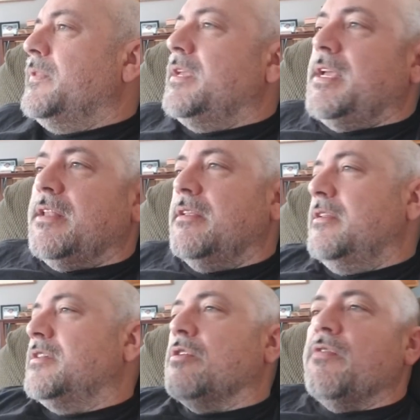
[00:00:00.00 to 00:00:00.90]
And
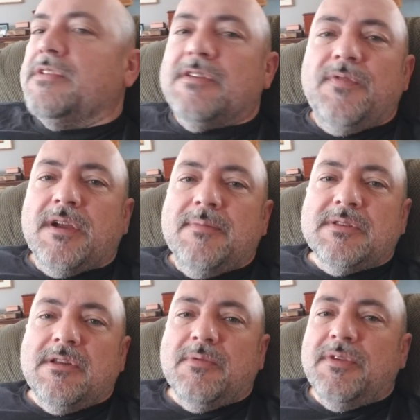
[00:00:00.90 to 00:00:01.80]
just all the stuff that
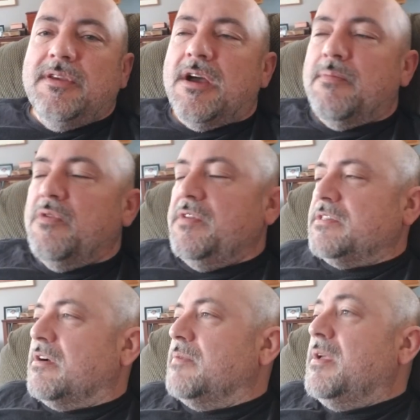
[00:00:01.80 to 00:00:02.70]
comes along with young movie
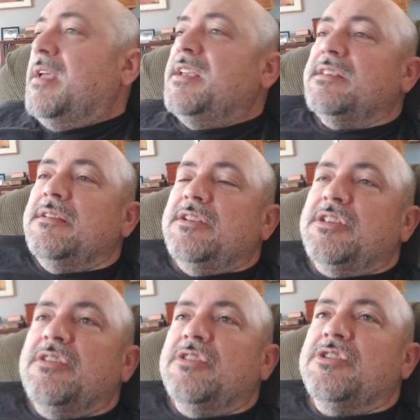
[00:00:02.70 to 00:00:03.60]
stardom. Just
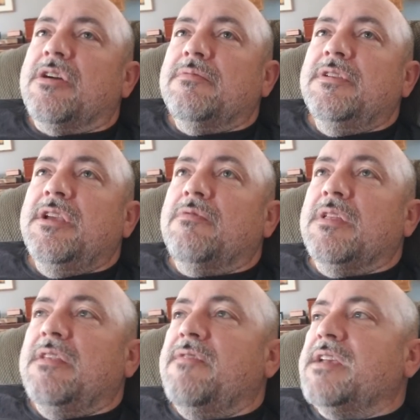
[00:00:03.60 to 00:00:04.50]
a good show. You can get
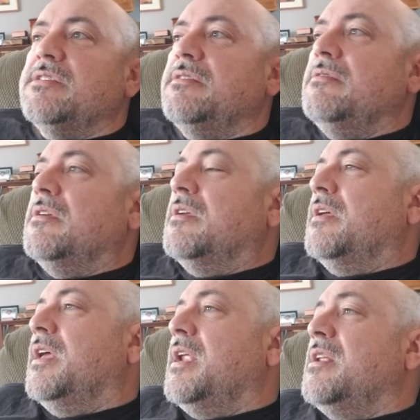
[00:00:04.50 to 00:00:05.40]
really invested.
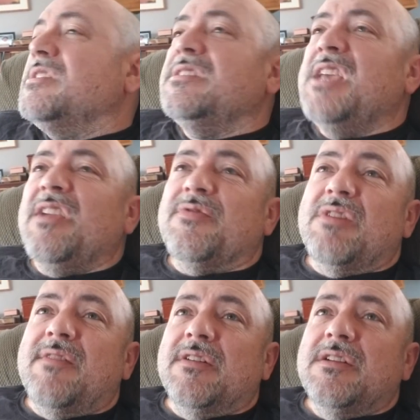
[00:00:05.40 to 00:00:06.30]
And it doesn't take
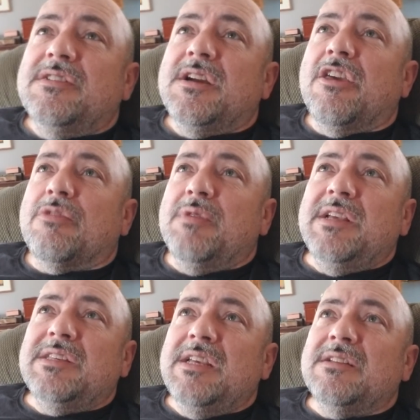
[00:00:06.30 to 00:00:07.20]
forever because you got 3
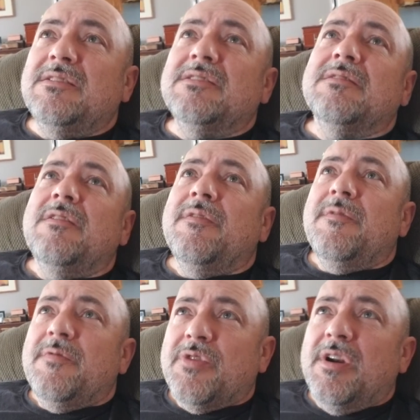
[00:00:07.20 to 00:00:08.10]
seasons,
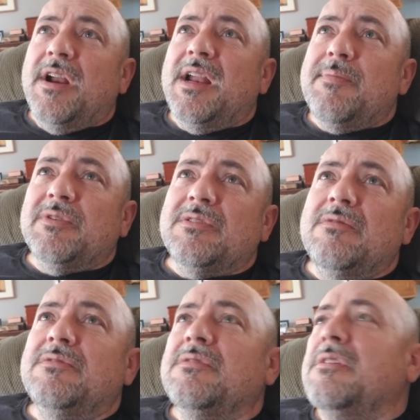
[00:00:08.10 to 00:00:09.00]
39
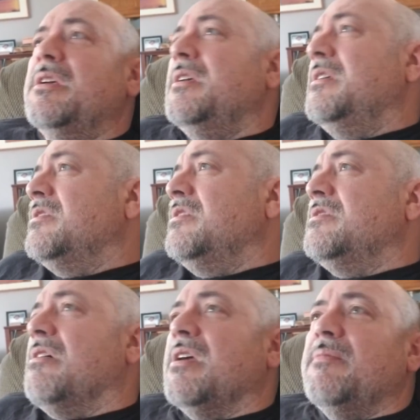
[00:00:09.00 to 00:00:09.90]
episodes. So you're
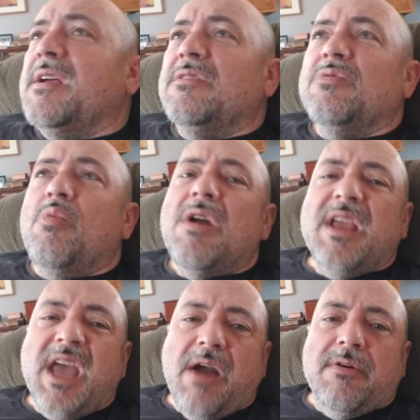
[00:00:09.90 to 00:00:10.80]
talking about
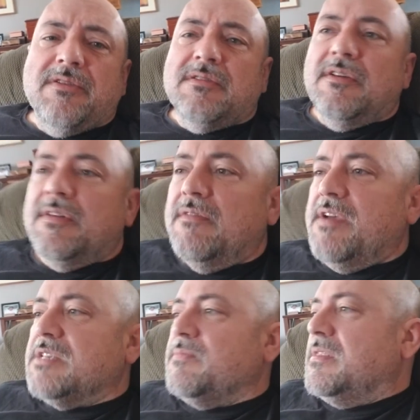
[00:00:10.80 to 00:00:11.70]
20 hours of an
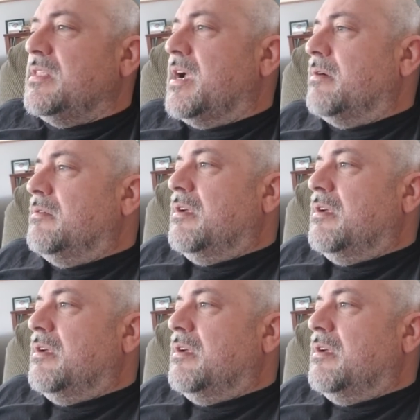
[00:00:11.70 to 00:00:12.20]
investment there.